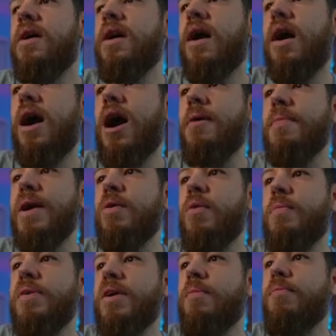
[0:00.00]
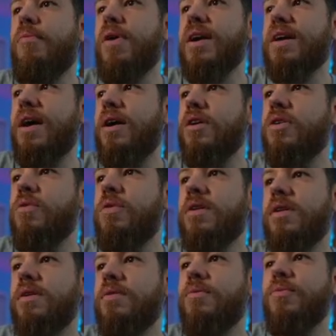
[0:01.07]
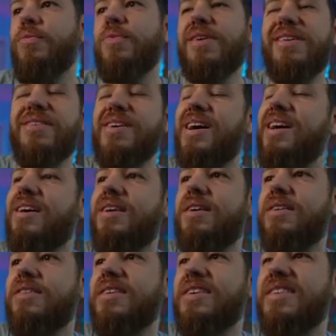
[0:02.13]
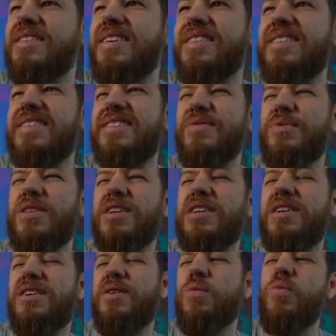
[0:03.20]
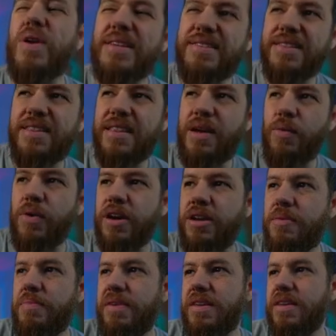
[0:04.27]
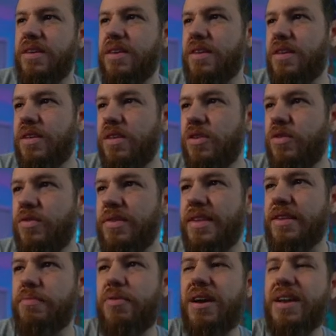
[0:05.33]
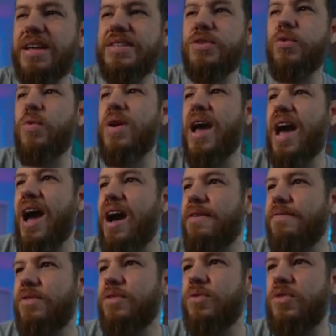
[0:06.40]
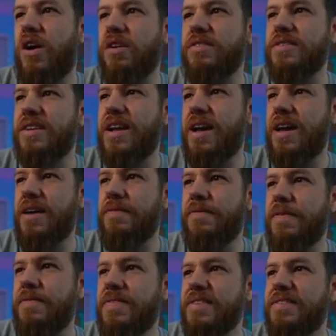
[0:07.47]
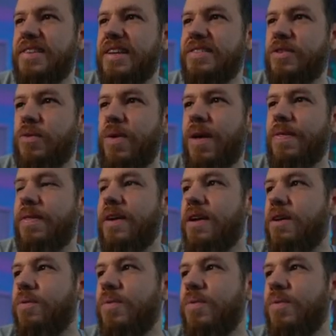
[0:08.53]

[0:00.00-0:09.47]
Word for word: Um, it would be a breakout. You would you we the the the risk that we're gonna be using is probably like two and a half, two dollars and fifty cents around there.